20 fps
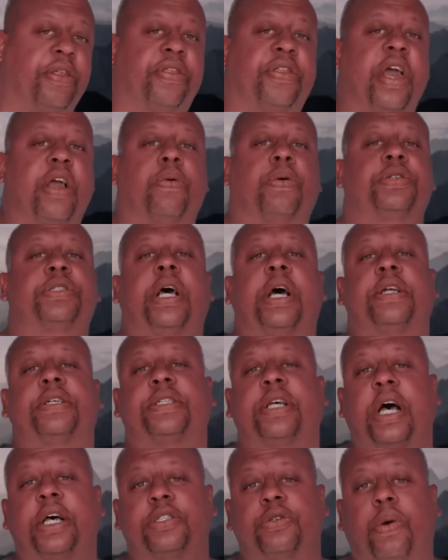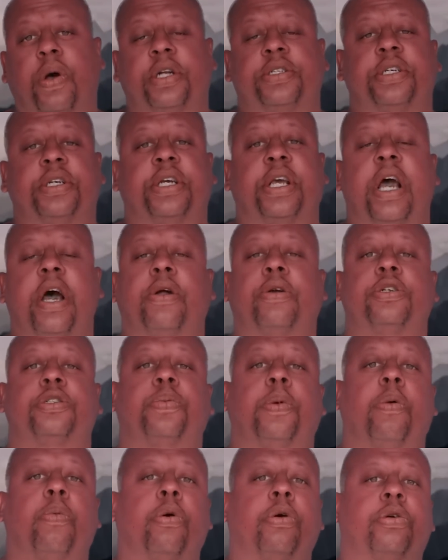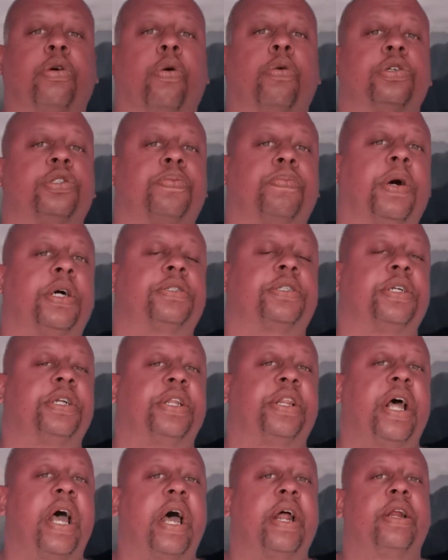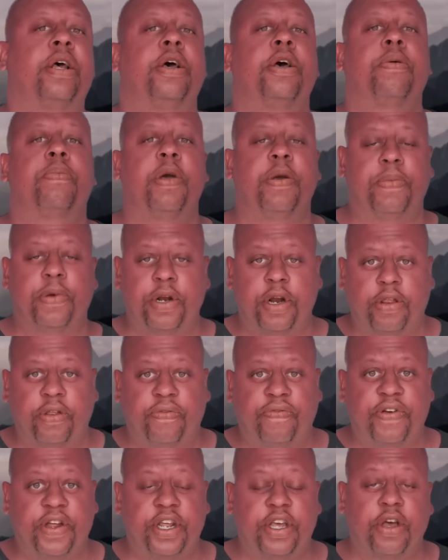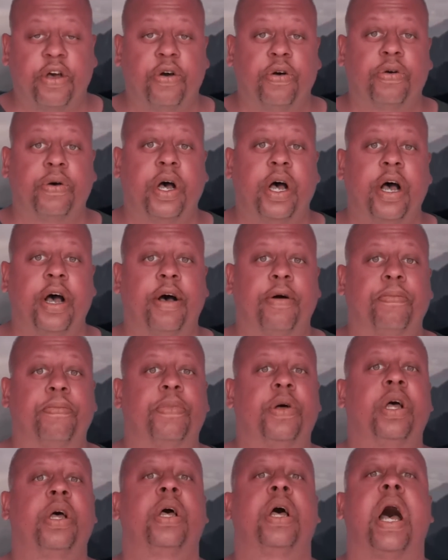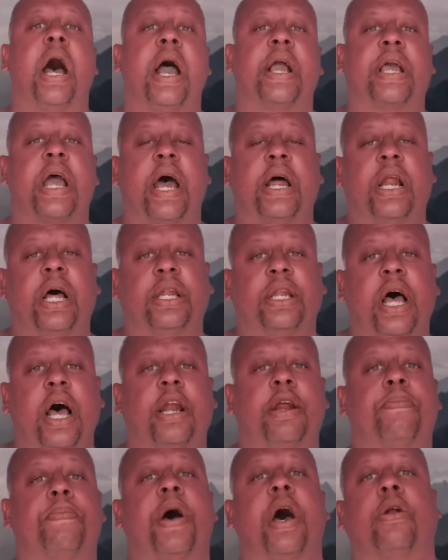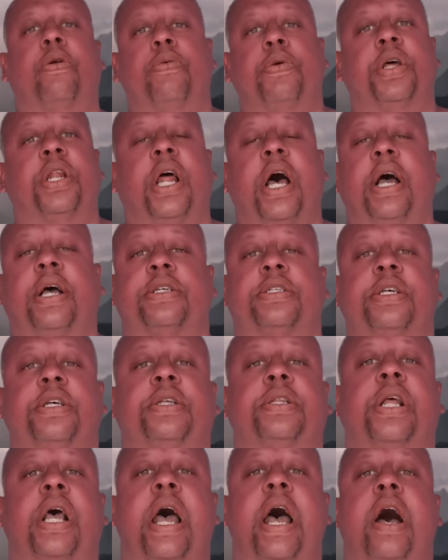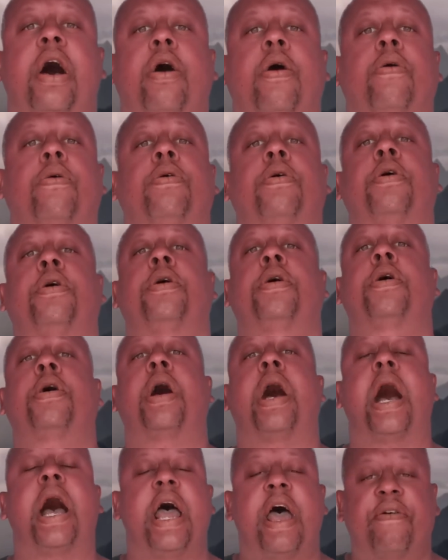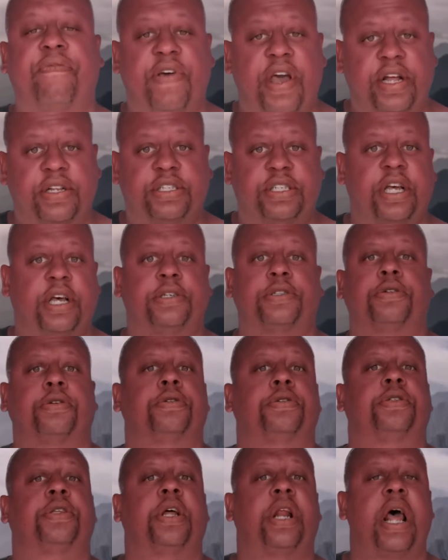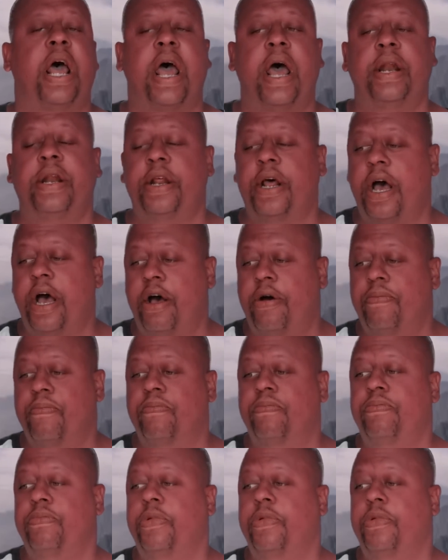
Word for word: thing was I had a Sasquatch encounters, but I won't go as much into that, maybe another video. Um, I got a lot about realizing how I have ancestors that had um,